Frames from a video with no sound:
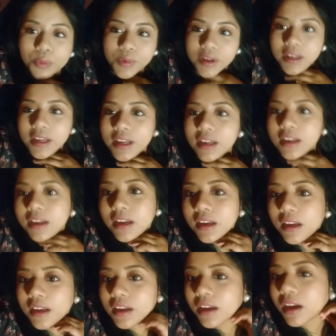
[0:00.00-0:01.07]

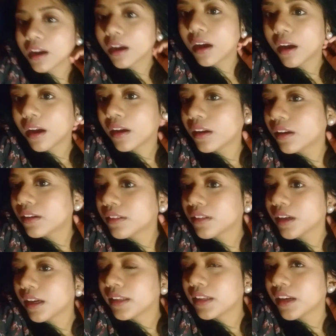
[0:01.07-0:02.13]
We
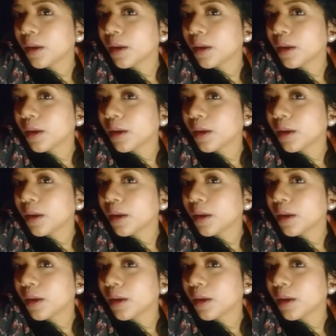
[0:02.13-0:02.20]
ended